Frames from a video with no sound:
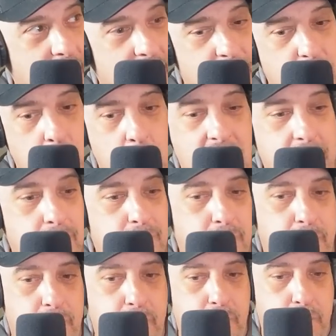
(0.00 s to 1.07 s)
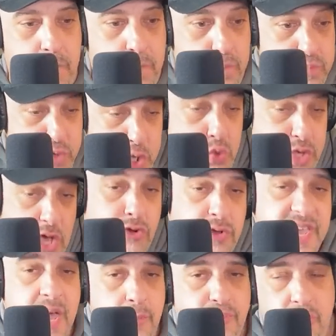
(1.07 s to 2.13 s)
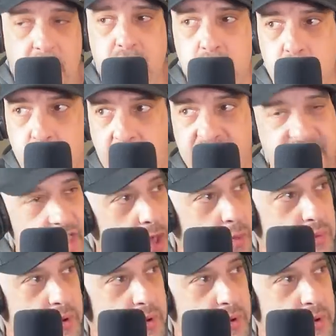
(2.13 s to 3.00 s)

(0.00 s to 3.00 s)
and you had you literally had brothers trying to kill